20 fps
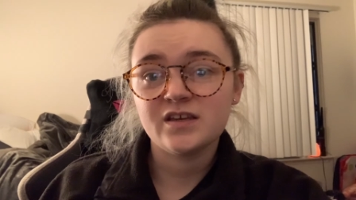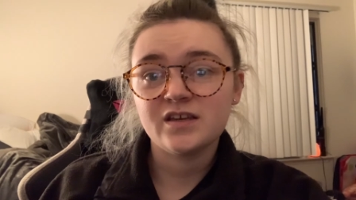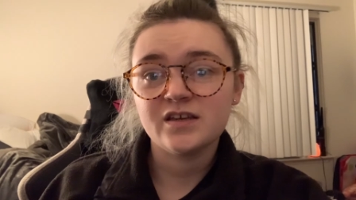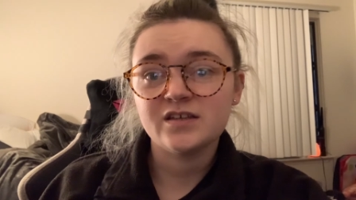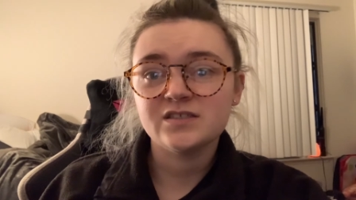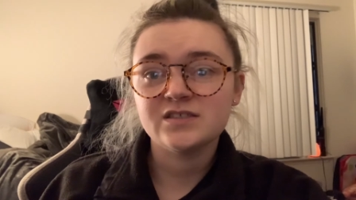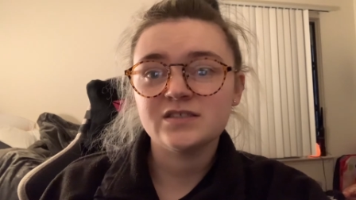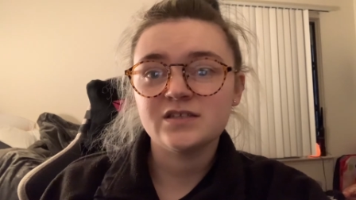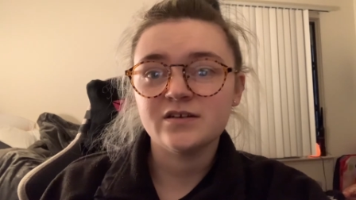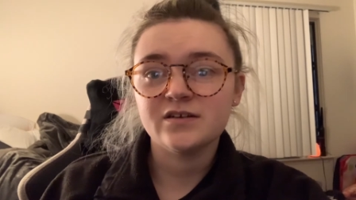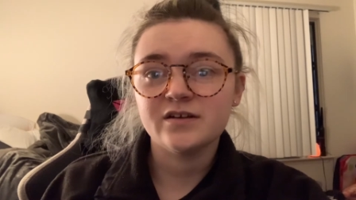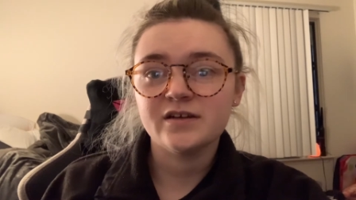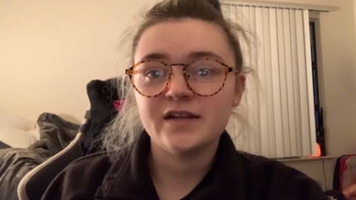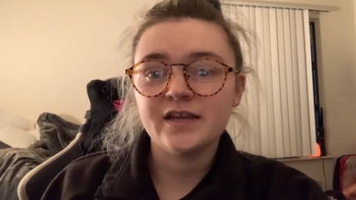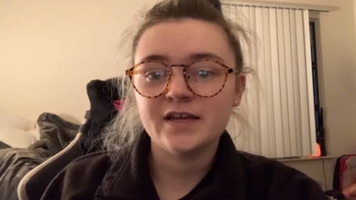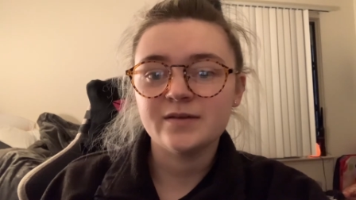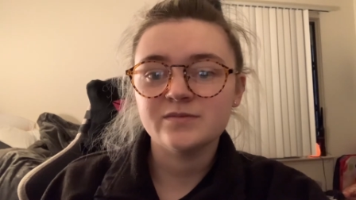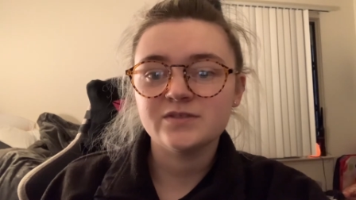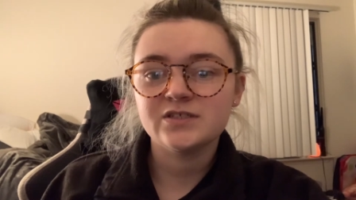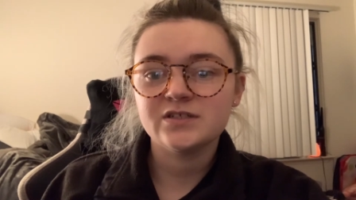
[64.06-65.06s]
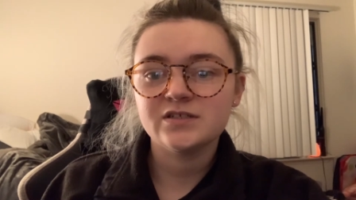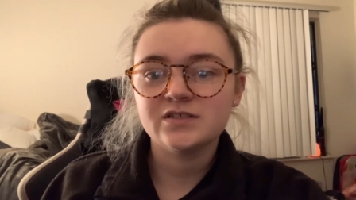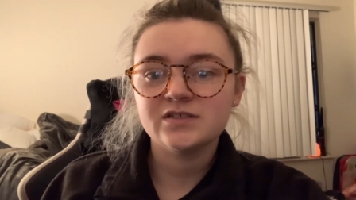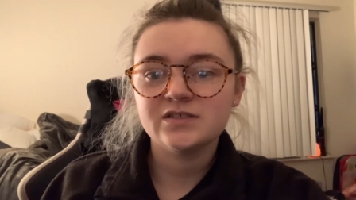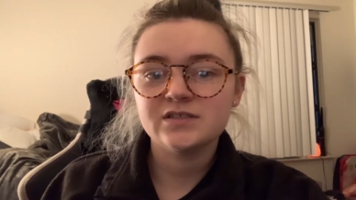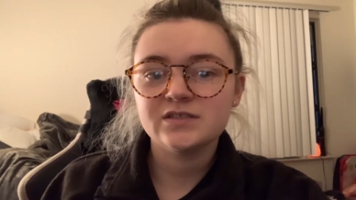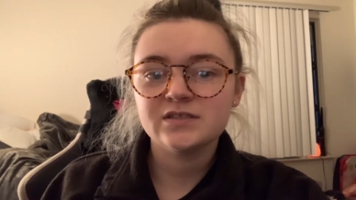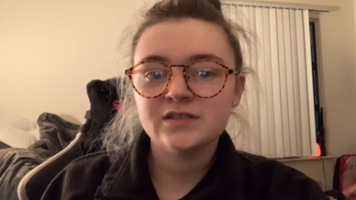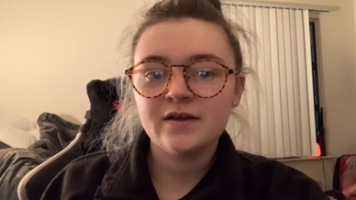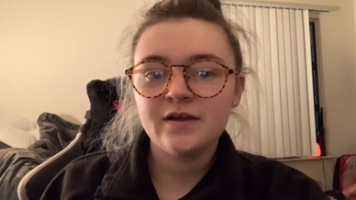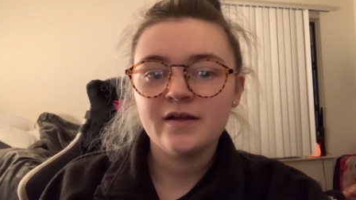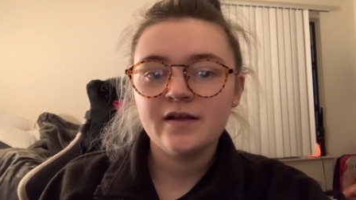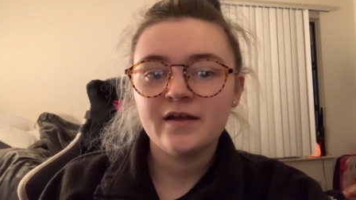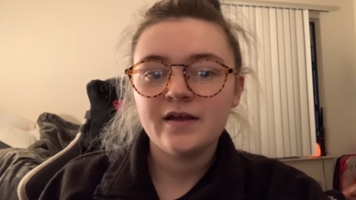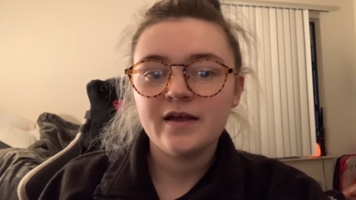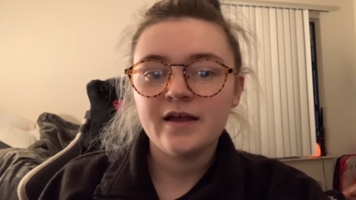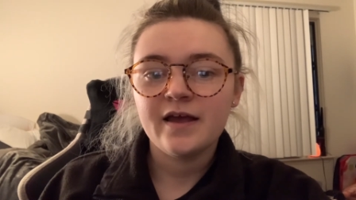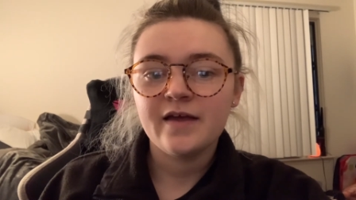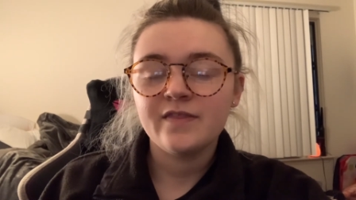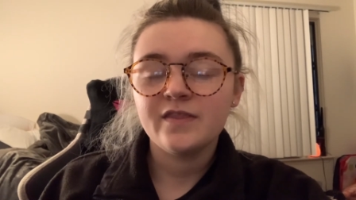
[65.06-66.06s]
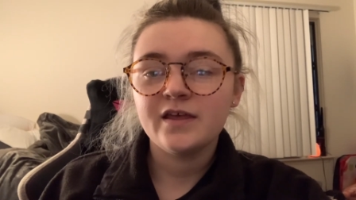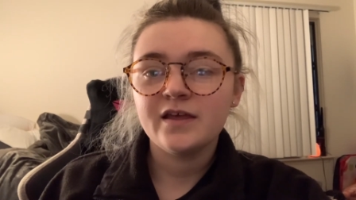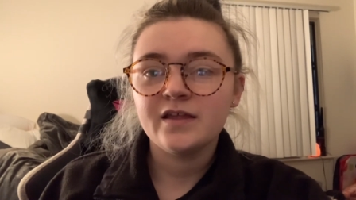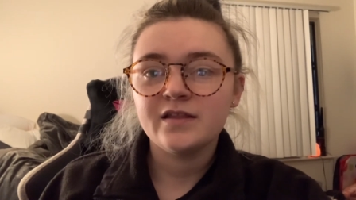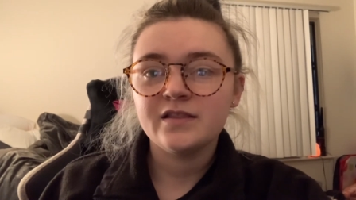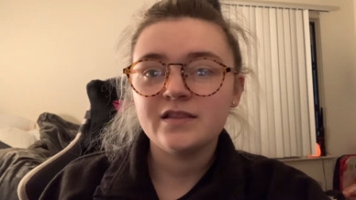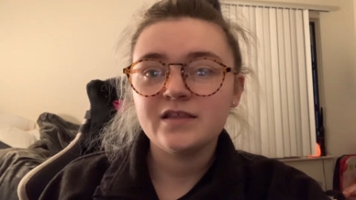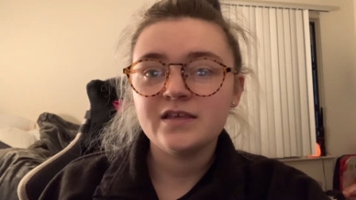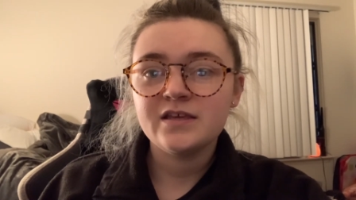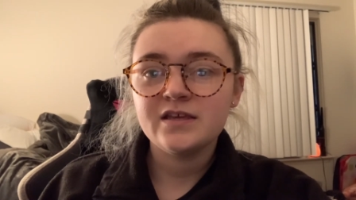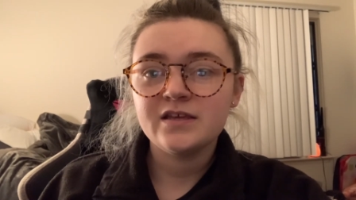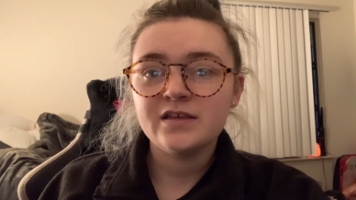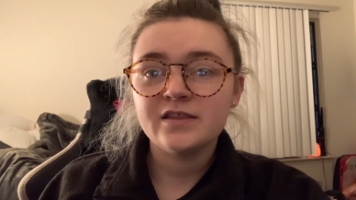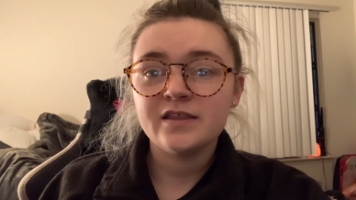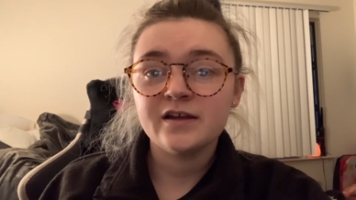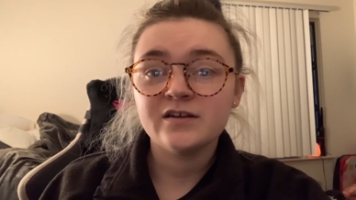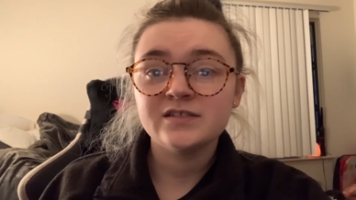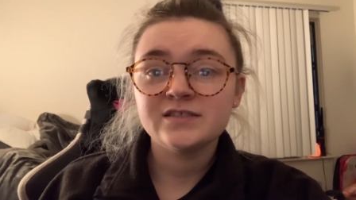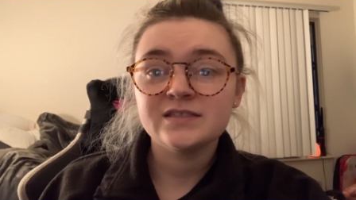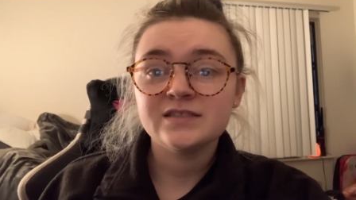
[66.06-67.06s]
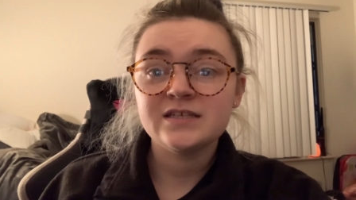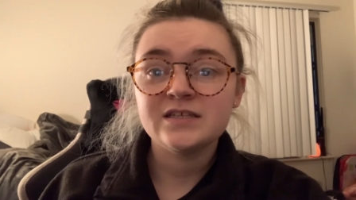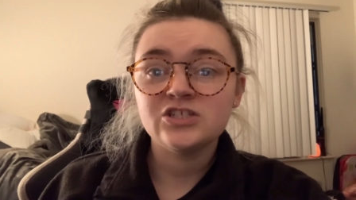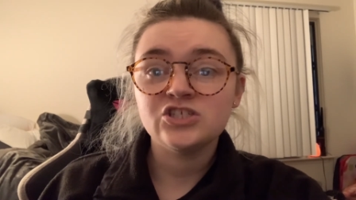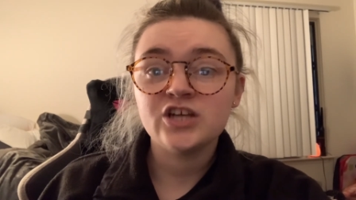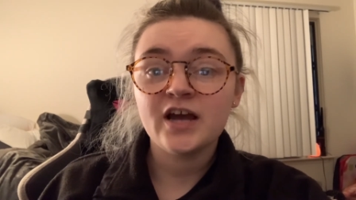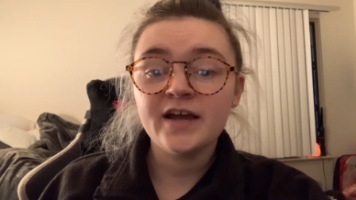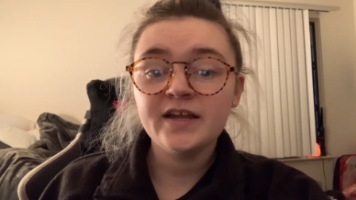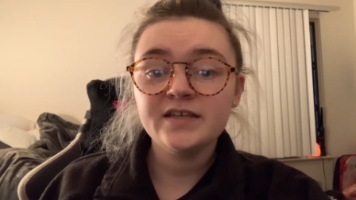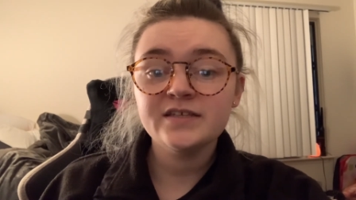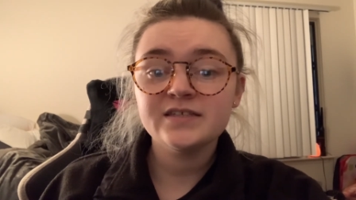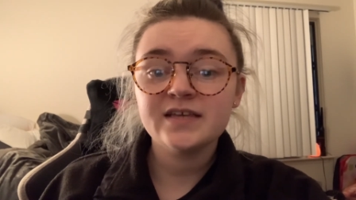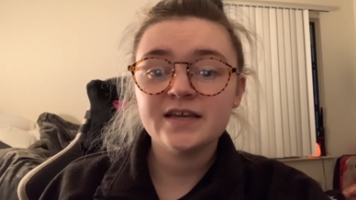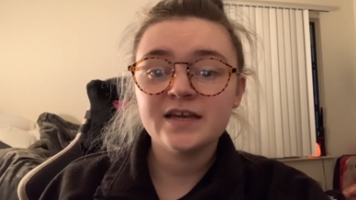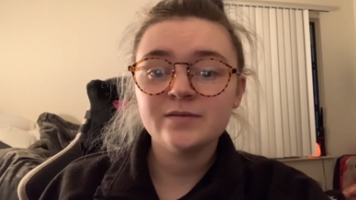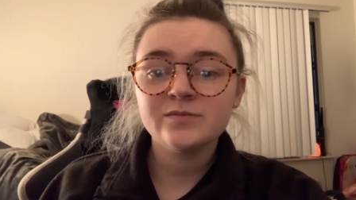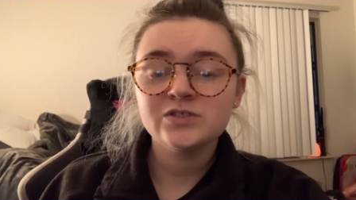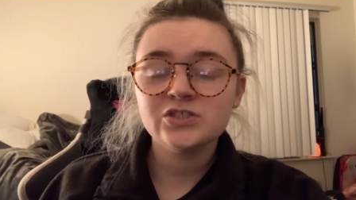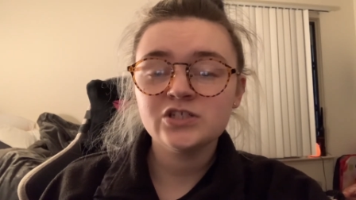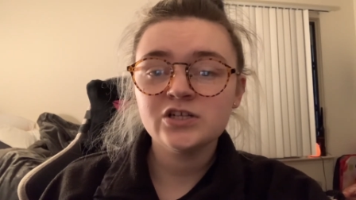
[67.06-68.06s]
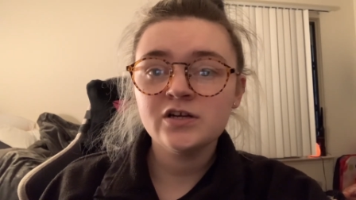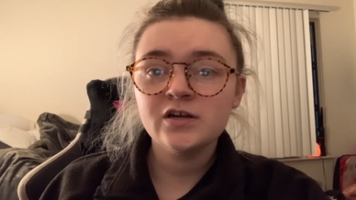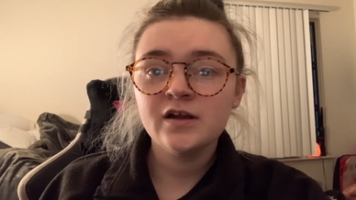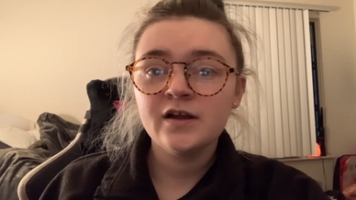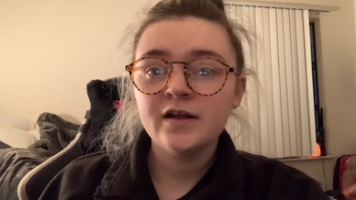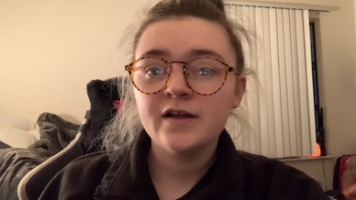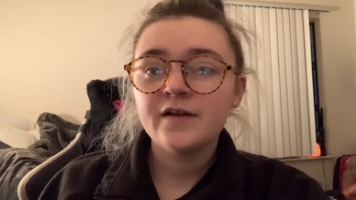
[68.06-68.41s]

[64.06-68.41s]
as Syrian hamsters. And then there's the Chinese hamster.